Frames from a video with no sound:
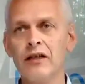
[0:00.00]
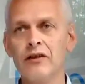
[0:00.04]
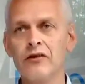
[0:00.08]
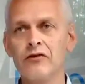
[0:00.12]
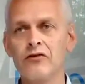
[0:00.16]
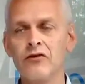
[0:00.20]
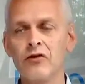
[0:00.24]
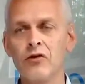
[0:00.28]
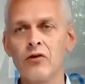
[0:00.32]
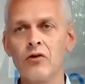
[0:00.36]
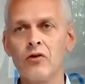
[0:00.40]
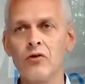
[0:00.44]

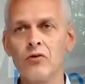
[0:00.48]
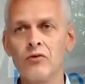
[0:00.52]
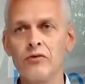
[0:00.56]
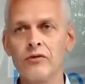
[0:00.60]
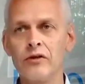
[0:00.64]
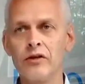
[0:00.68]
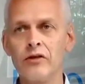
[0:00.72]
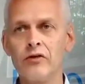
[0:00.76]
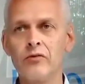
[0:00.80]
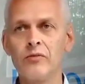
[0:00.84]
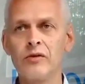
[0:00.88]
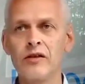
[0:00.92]
So
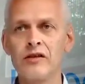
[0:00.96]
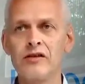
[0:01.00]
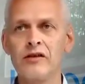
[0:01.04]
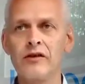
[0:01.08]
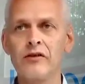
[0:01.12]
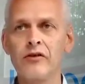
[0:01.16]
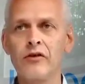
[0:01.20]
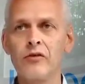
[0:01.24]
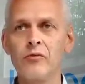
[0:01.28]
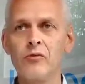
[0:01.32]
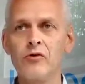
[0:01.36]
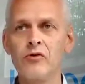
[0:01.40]
the
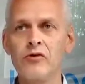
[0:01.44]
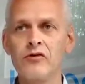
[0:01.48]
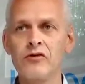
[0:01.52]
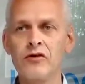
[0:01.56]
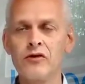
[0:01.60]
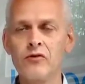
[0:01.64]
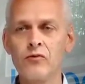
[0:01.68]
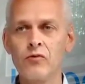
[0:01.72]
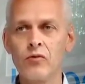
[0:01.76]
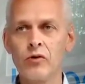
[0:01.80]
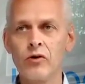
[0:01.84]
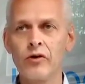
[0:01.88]
humanitarian
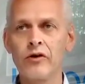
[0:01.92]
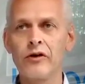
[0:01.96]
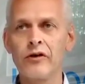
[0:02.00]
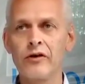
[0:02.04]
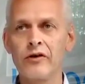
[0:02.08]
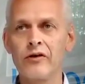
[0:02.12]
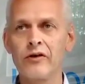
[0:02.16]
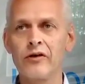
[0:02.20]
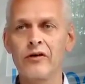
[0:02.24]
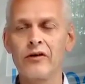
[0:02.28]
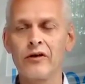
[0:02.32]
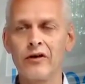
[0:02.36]
community work
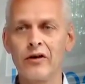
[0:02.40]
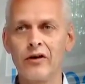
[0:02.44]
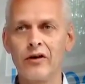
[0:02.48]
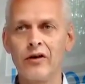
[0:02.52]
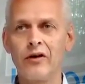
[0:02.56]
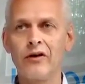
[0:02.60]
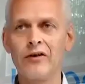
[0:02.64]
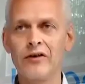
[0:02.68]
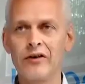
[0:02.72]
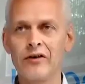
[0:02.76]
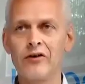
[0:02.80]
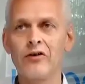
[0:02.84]

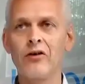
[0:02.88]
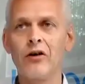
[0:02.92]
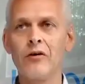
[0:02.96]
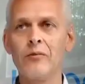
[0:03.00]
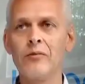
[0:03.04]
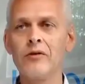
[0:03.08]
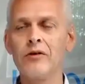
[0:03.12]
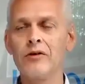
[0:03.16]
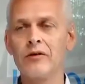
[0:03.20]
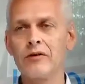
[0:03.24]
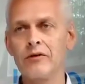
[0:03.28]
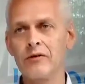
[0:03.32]
on a
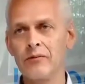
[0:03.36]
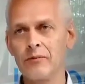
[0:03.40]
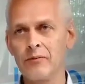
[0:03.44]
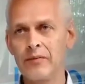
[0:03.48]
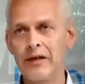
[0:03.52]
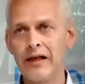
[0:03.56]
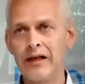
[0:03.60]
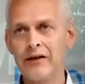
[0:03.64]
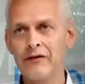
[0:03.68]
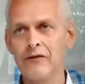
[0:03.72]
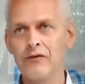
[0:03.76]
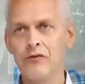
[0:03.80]
common
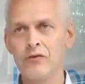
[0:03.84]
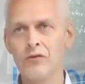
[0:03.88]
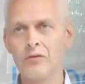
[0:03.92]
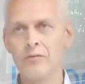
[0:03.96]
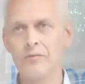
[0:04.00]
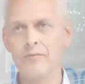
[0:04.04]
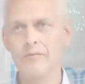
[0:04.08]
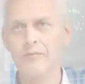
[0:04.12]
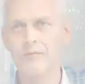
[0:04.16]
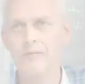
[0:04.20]
platform.